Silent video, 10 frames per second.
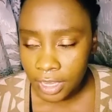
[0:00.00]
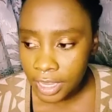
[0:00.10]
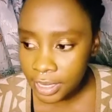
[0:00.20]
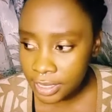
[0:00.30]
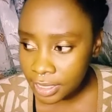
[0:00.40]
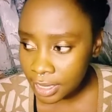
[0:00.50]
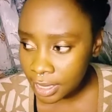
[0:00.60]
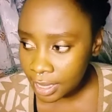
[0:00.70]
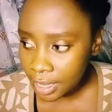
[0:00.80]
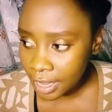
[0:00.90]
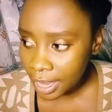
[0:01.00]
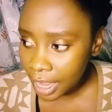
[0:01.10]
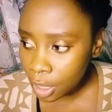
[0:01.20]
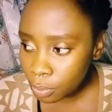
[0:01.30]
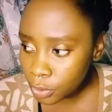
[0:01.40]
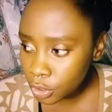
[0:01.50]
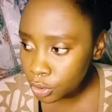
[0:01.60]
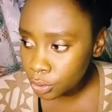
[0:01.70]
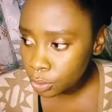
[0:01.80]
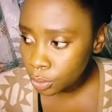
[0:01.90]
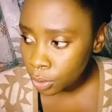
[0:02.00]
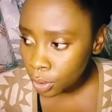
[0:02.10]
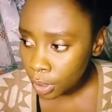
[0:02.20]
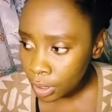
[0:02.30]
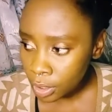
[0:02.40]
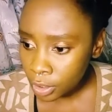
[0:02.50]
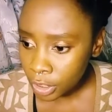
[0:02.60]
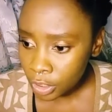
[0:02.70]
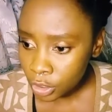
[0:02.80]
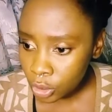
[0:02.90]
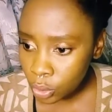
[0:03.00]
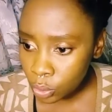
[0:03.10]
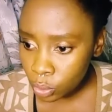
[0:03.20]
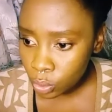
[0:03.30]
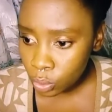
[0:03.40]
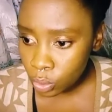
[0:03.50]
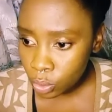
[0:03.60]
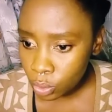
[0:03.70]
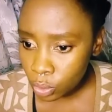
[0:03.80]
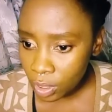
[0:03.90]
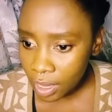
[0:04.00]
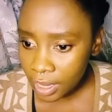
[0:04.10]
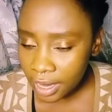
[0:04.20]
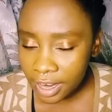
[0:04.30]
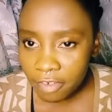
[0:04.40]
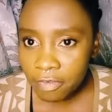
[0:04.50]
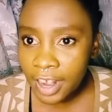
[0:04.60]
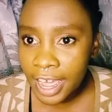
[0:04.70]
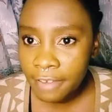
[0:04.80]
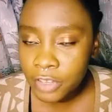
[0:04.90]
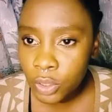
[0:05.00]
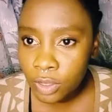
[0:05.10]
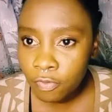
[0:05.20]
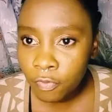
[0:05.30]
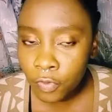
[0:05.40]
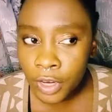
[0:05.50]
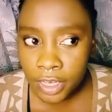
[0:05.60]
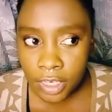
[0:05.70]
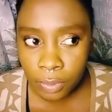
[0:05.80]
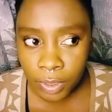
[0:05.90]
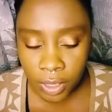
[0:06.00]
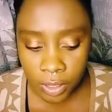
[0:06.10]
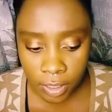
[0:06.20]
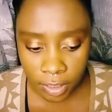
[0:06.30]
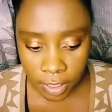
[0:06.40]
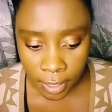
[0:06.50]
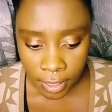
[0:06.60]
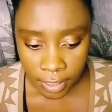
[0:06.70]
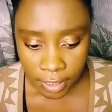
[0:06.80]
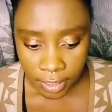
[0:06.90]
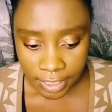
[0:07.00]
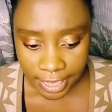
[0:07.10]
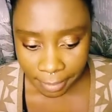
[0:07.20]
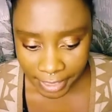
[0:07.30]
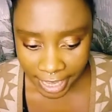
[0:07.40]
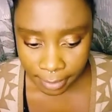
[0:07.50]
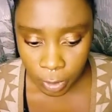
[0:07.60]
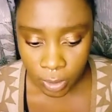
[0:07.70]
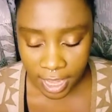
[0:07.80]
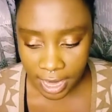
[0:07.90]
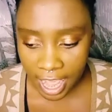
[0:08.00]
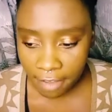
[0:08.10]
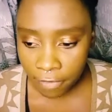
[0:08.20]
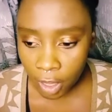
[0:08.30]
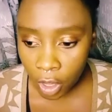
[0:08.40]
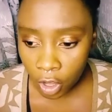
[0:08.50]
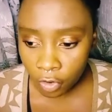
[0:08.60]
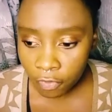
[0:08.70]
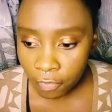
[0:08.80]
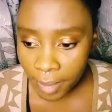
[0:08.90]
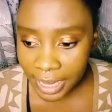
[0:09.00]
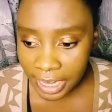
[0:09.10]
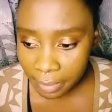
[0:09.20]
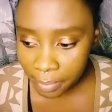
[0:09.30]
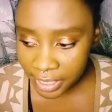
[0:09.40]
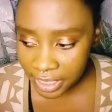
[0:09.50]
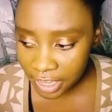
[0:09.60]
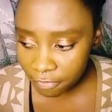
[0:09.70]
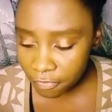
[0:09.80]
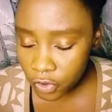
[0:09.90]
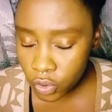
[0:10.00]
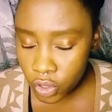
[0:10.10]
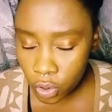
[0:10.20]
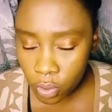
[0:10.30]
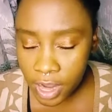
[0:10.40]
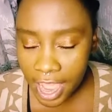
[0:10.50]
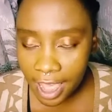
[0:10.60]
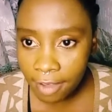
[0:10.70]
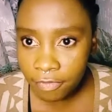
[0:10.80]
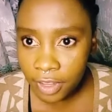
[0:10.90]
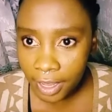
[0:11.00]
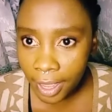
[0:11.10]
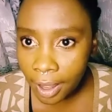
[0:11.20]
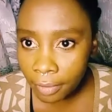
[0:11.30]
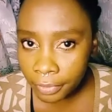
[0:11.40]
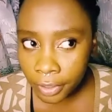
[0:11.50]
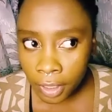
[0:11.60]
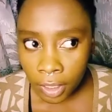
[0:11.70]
It helps you to live life to the fullest, because sometimes you can have a lot of money, but if you don't have the health,